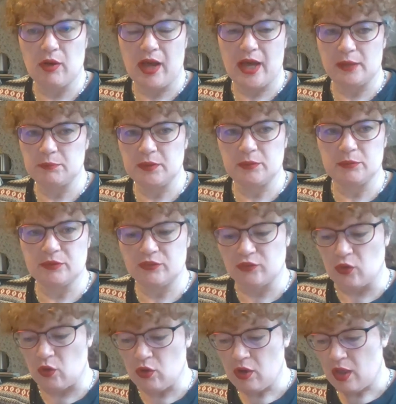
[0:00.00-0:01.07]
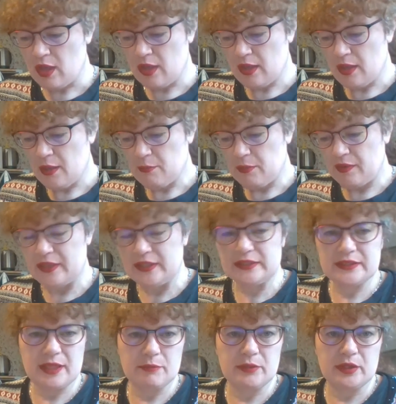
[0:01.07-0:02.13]
I had been before, but they
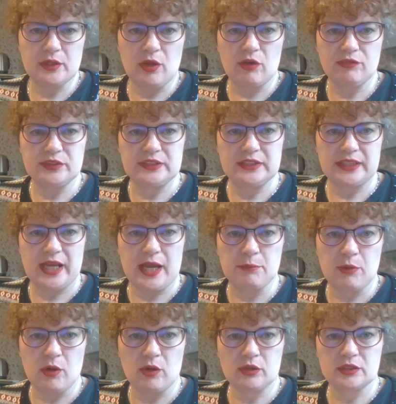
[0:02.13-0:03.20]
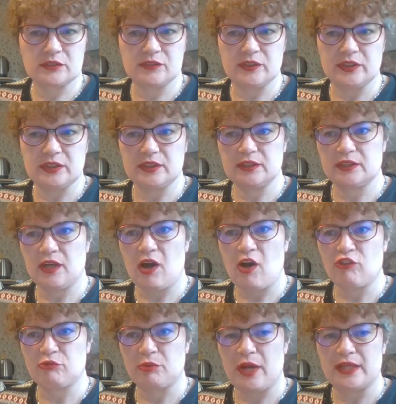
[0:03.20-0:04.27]
sent me an offer to get a box for
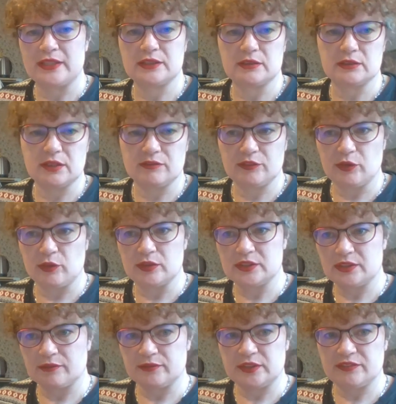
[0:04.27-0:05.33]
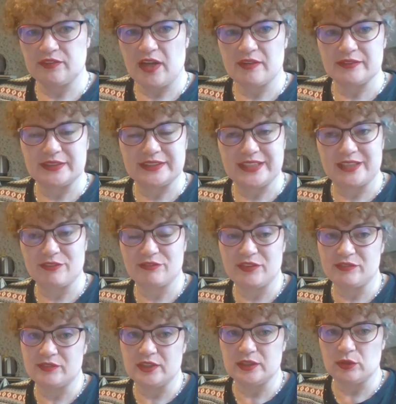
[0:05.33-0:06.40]
half price, so €7.75 instead of
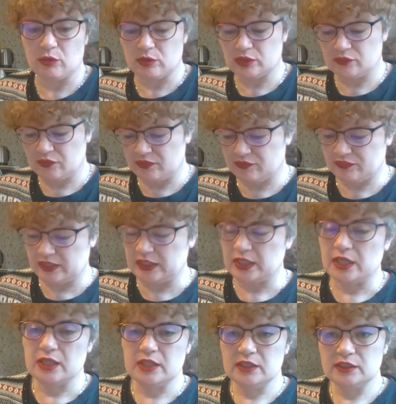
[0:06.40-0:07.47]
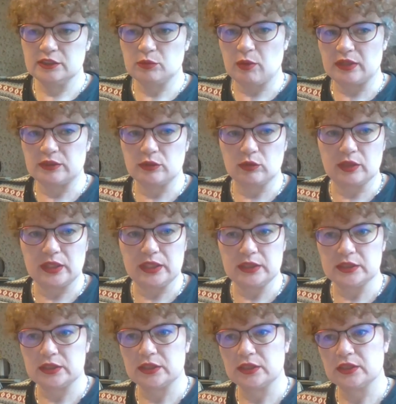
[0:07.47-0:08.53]
€15.50. So I took it
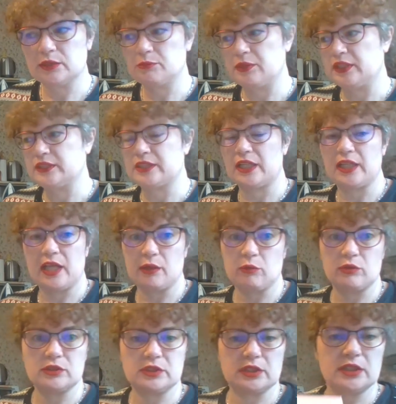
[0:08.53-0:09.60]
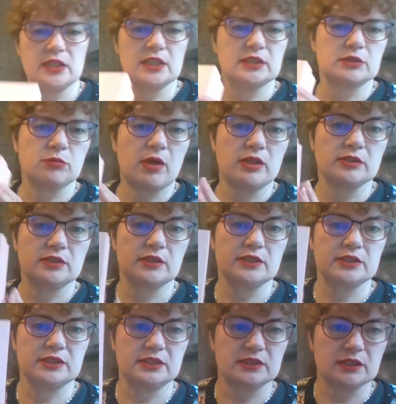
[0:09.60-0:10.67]
because I like what's in it as well. So
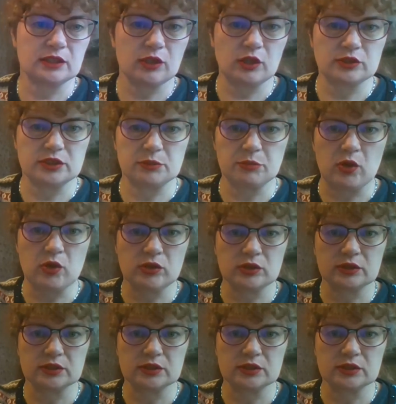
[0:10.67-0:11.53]
this is the Glossybox.